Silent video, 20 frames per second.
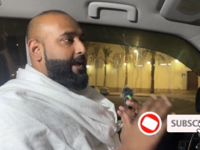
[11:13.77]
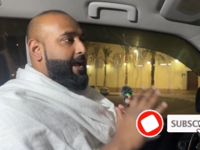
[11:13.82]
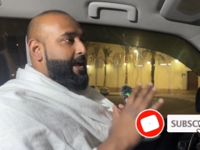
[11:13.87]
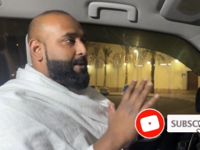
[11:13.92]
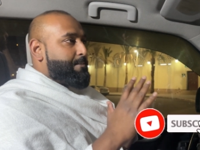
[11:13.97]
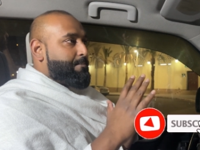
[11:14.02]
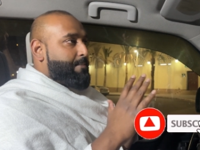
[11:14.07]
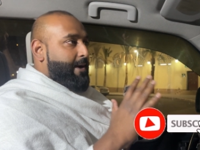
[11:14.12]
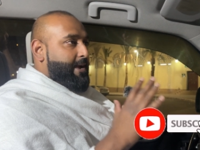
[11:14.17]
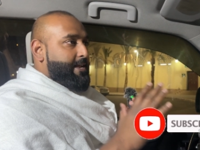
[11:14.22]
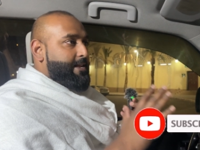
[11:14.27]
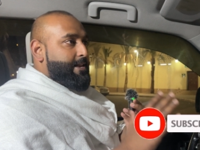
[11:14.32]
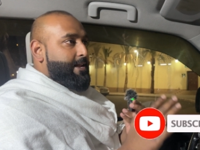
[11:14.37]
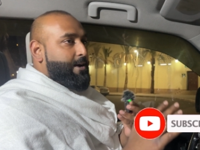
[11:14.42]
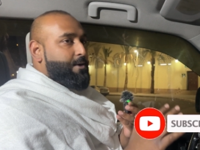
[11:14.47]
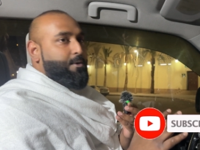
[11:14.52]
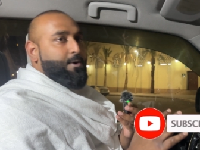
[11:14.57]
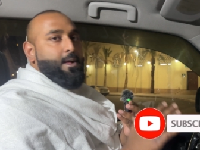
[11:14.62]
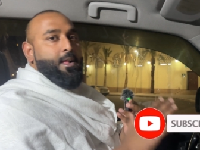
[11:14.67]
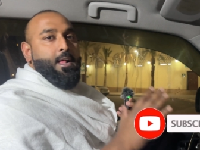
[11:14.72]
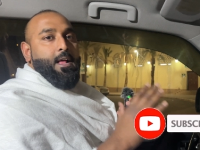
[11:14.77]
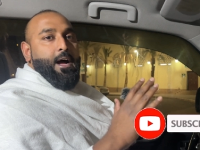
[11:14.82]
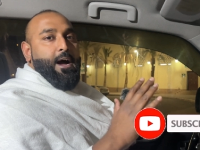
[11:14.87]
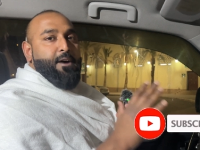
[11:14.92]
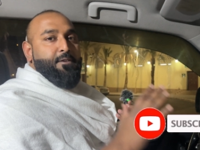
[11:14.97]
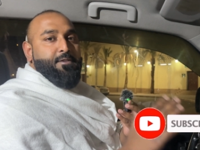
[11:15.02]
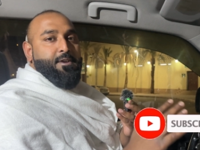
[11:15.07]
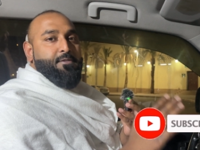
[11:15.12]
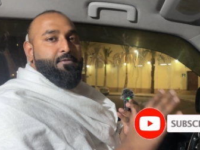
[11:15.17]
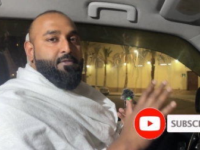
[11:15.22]
and by now
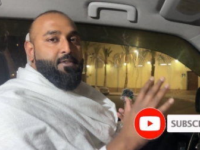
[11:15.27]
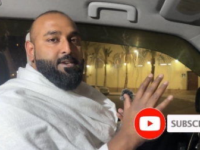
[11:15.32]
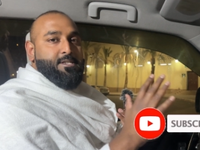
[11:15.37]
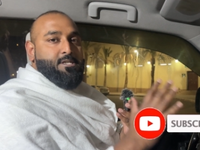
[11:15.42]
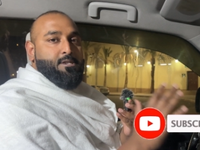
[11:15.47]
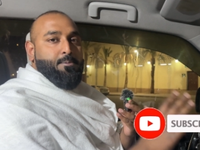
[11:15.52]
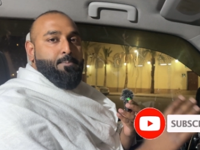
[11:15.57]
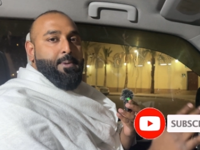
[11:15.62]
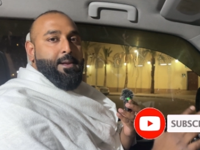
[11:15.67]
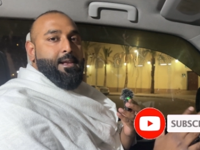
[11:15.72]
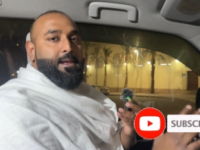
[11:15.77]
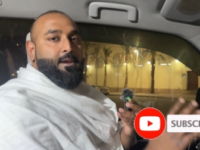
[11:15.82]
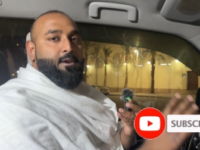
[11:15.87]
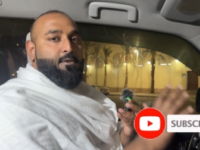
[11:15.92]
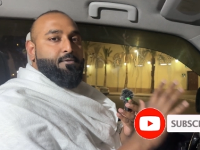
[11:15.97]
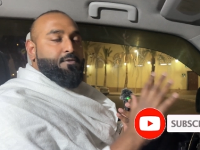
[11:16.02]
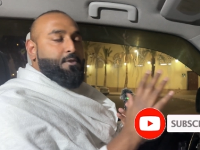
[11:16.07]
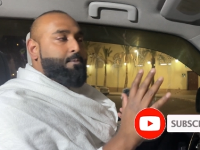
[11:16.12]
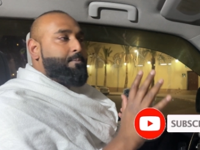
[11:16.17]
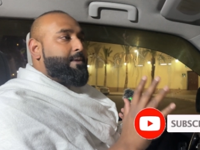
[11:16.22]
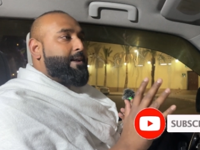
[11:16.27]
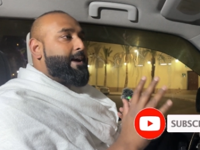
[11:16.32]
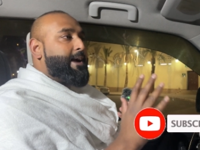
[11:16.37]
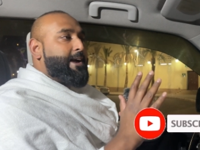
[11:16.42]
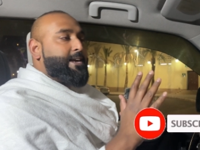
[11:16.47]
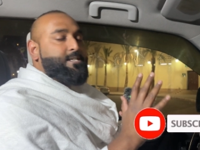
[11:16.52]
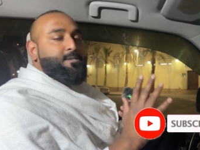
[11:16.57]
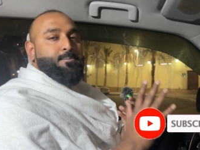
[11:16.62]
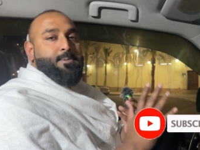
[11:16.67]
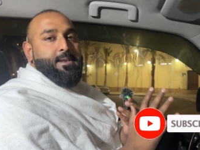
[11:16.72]
our first pillar of Umrah
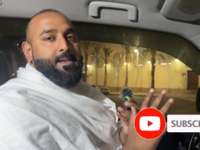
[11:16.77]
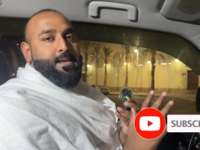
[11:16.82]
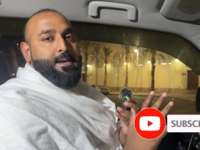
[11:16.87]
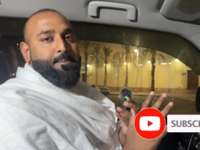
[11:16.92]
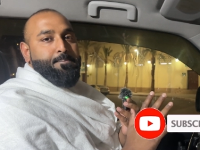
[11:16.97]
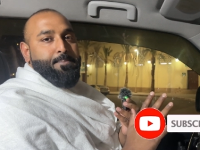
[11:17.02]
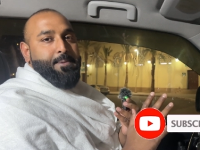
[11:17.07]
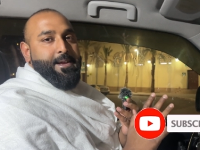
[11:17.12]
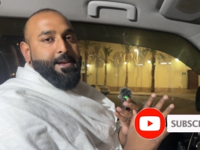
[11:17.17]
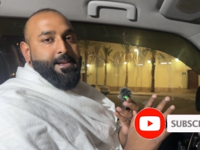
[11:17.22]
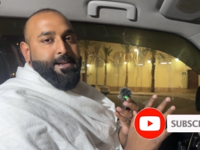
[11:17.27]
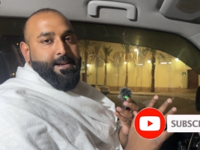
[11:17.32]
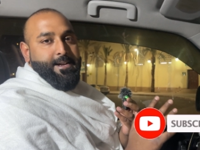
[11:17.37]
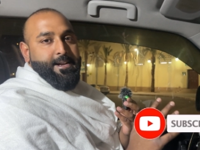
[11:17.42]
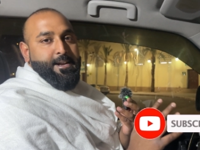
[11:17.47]
has been completed.